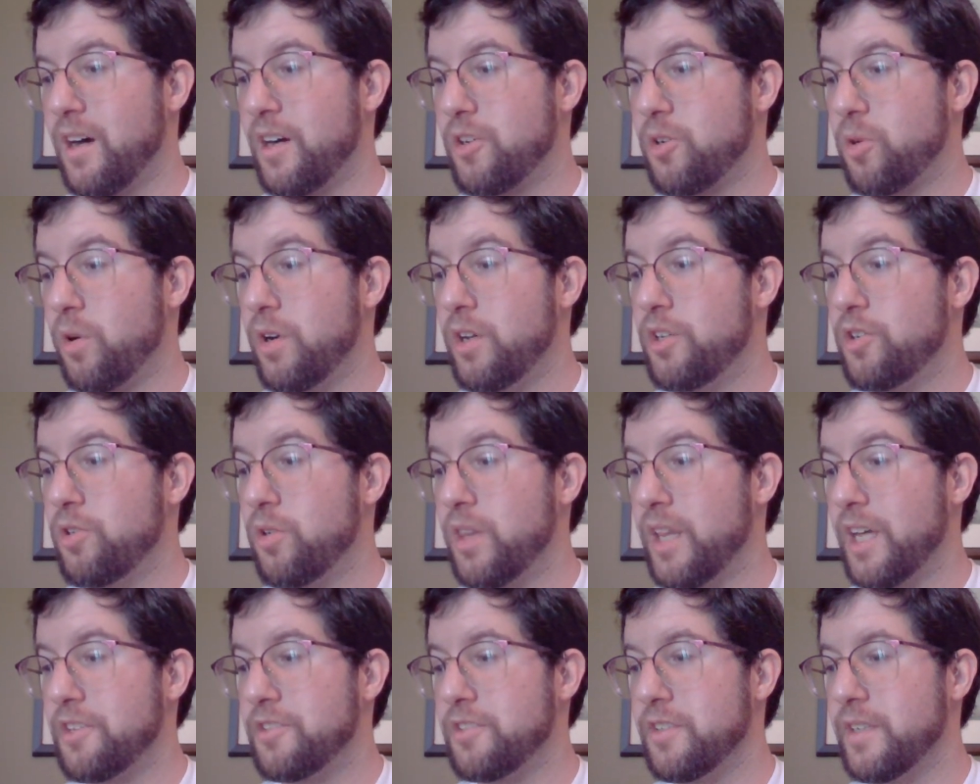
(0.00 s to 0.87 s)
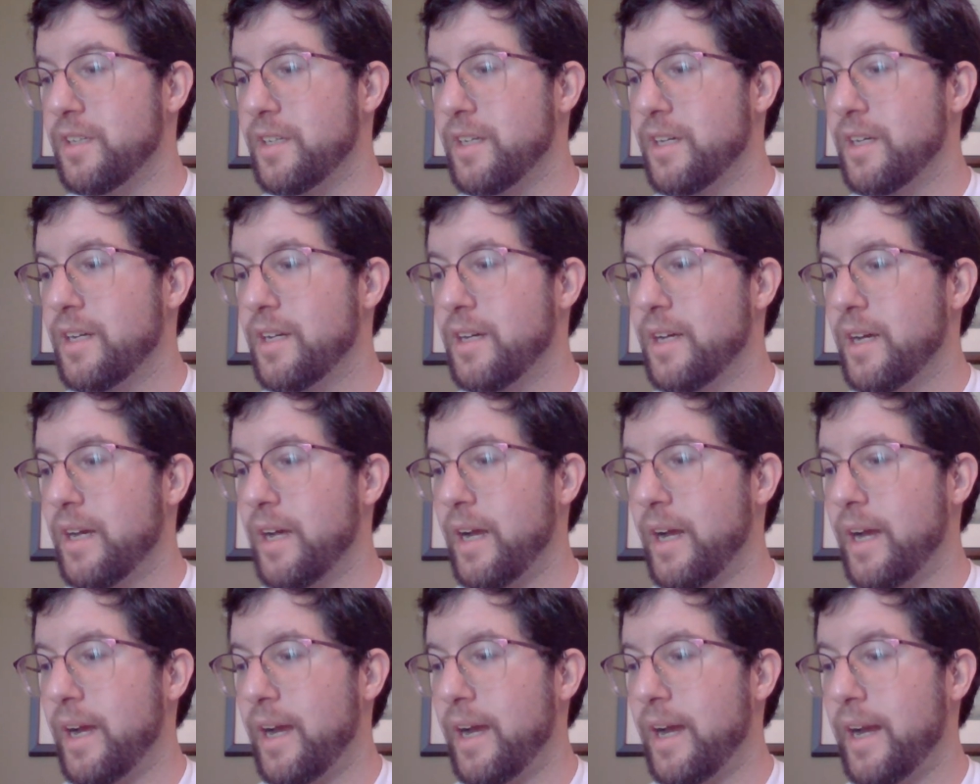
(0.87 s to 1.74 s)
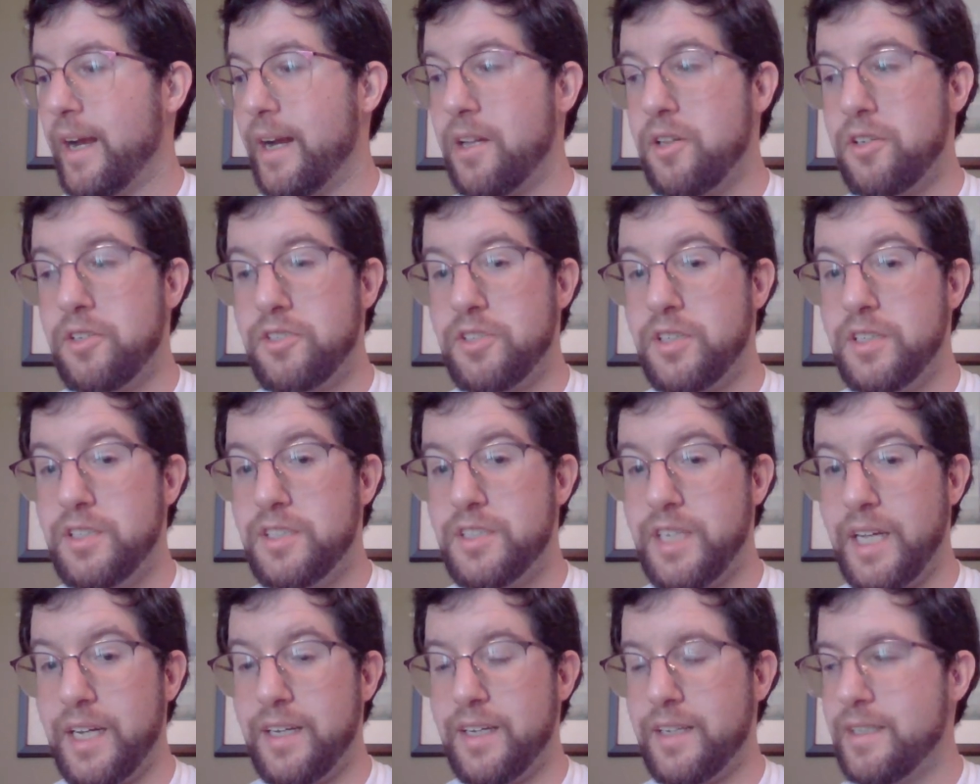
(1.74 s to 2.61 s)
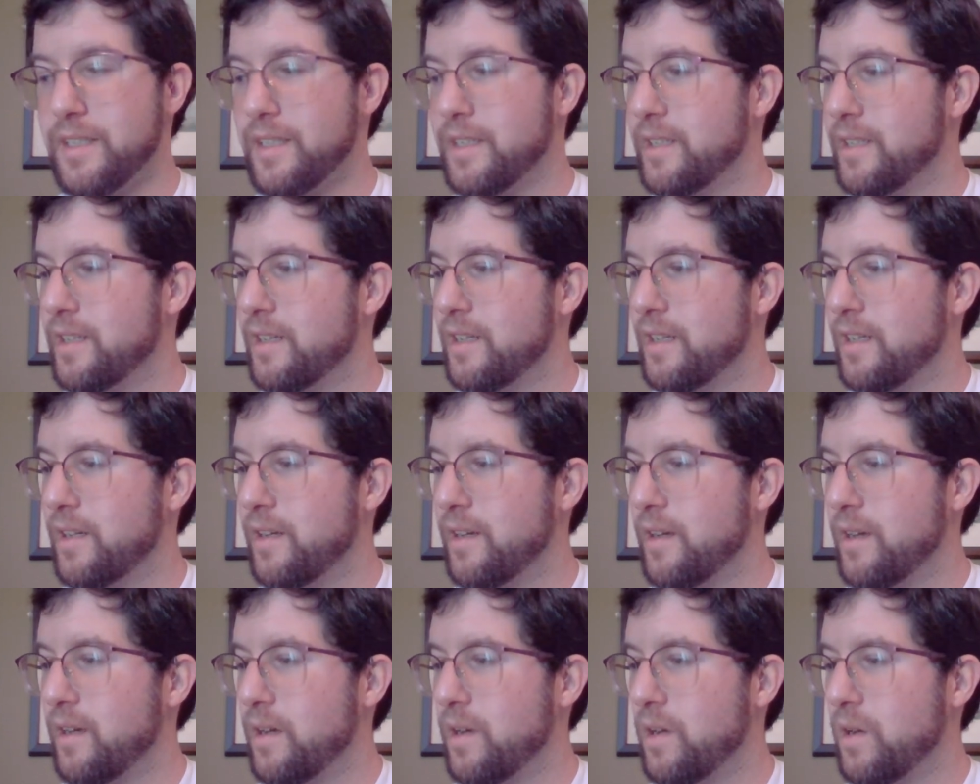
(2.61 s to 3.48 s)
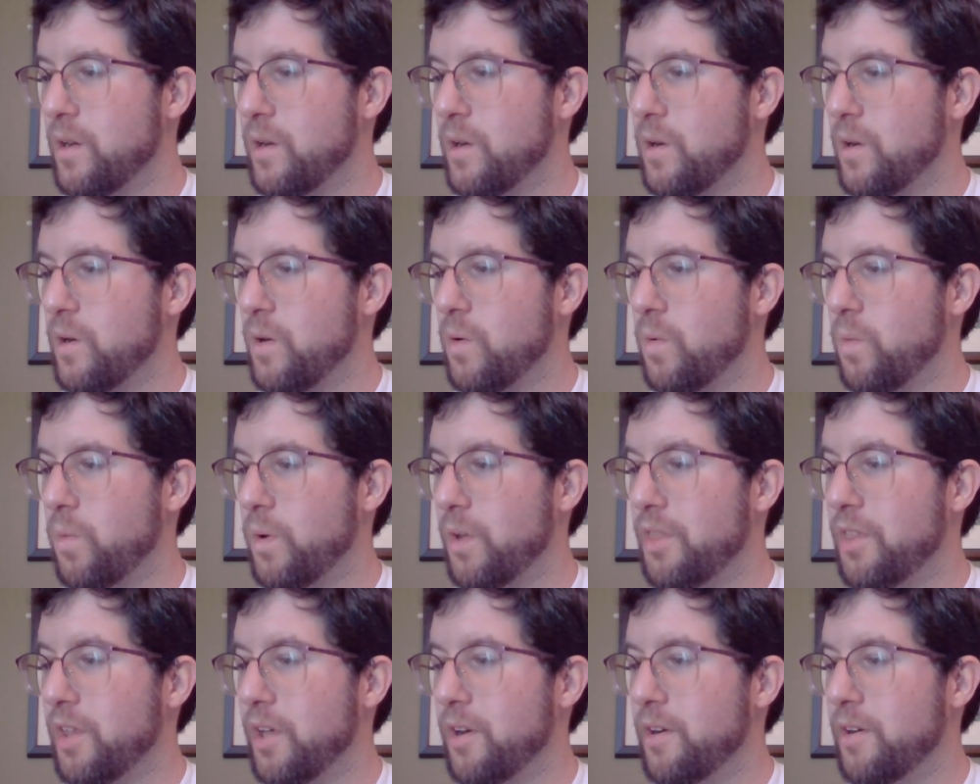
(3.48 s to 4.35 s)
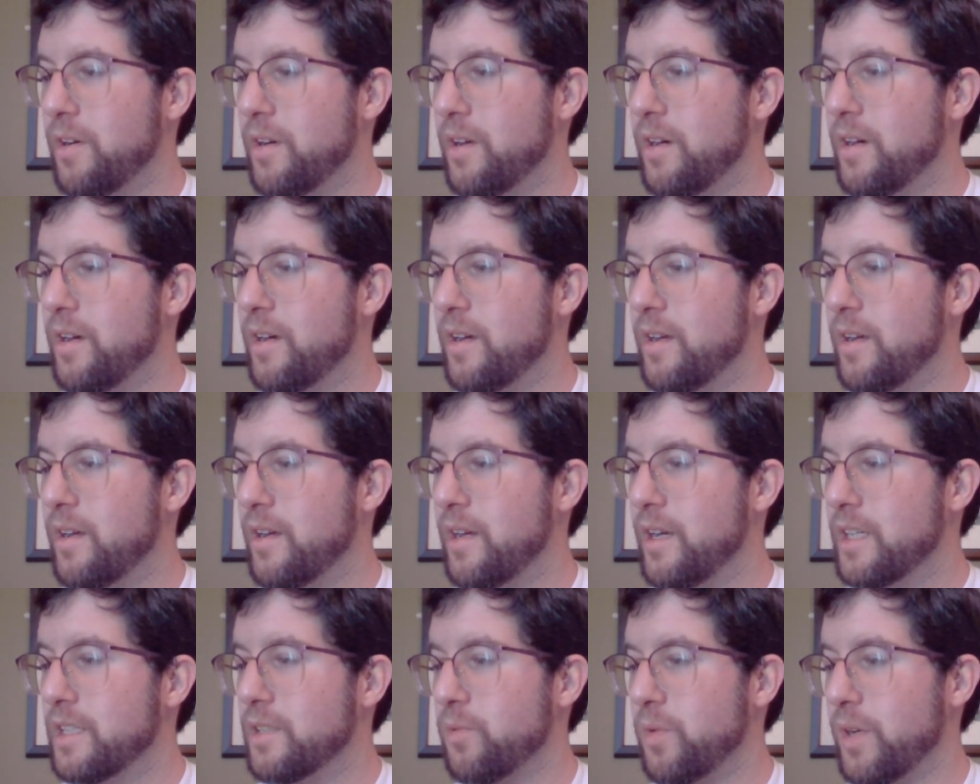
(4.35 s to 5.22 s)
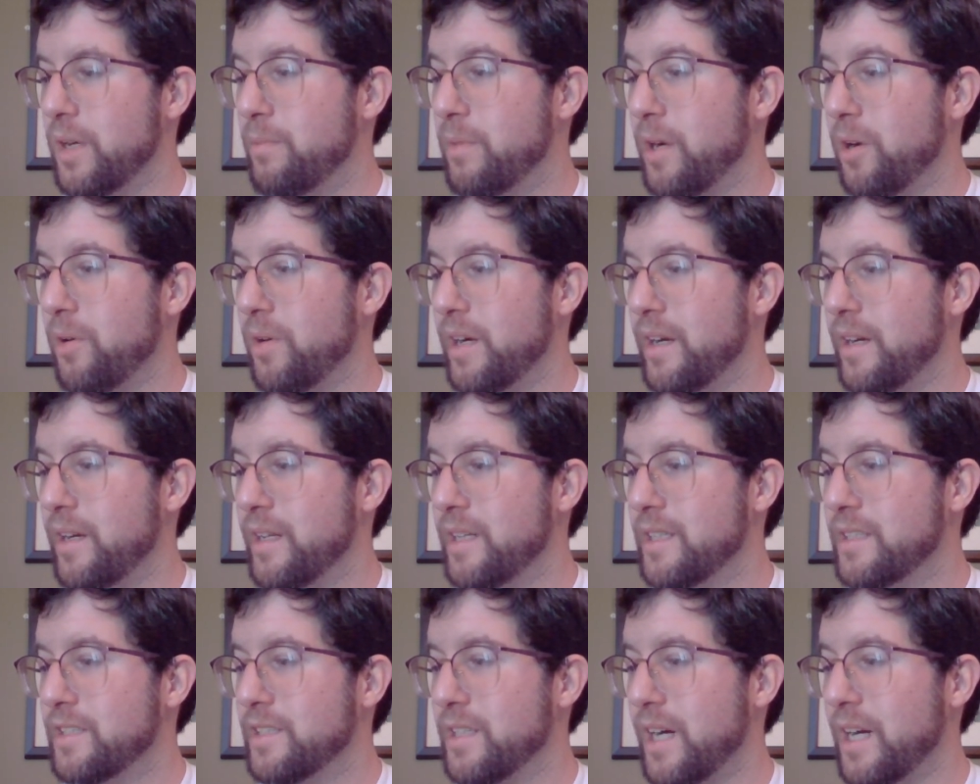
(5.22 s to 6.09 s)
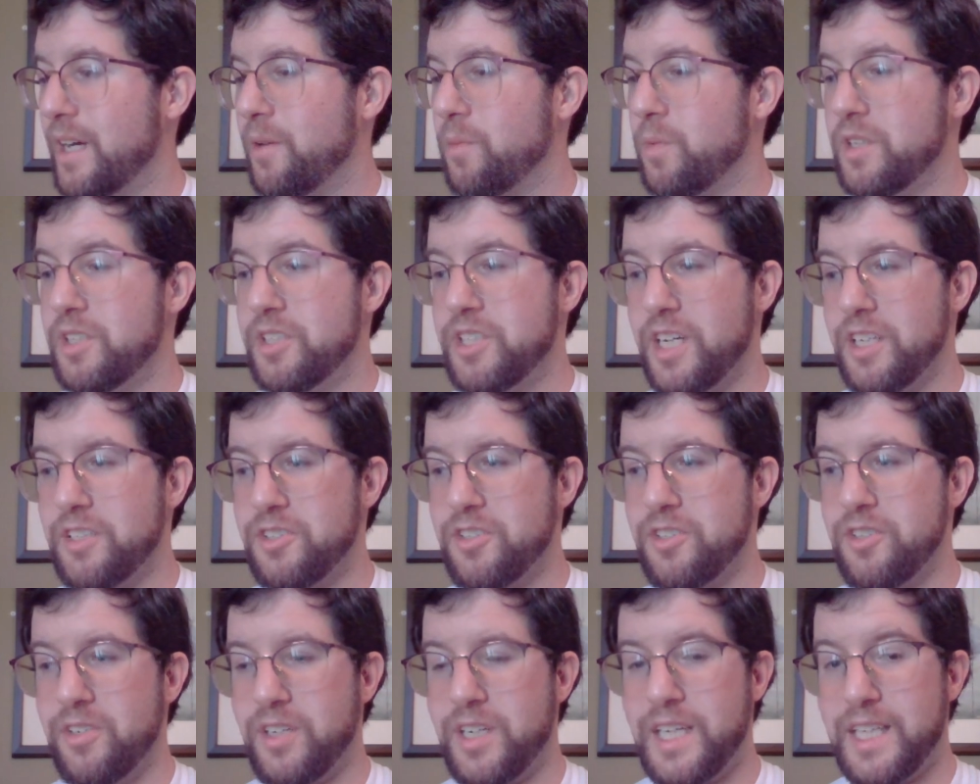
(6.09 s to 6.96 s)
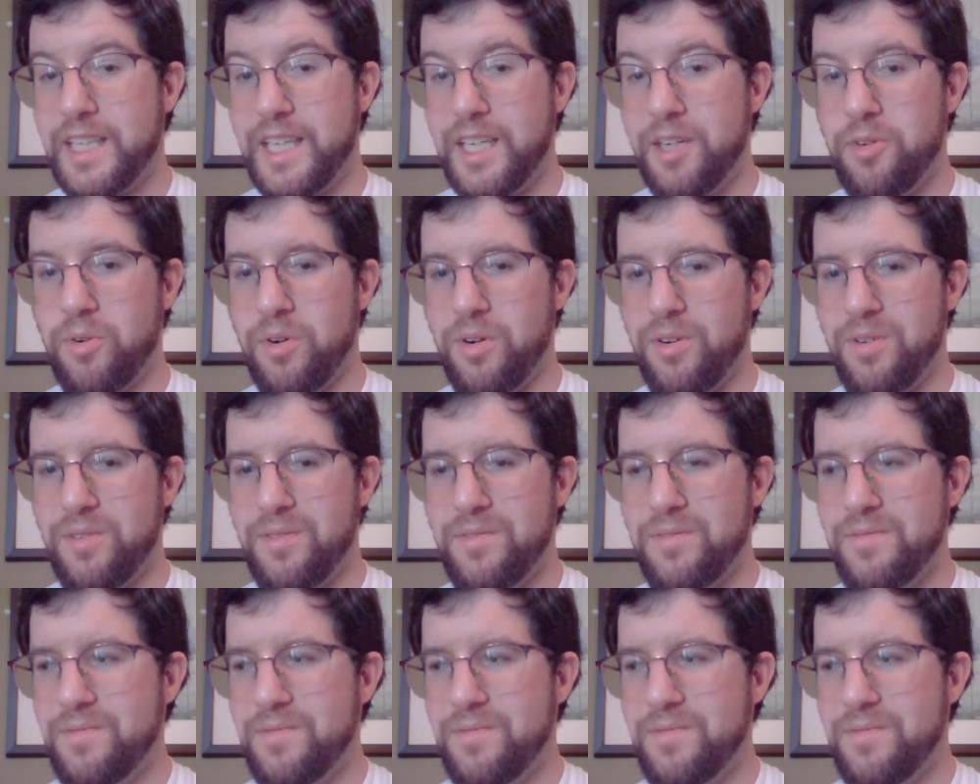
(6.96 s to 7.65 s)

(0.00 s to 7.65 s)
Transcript: According to legend, English saint Wytham is reburied inside Winchester Cathedral,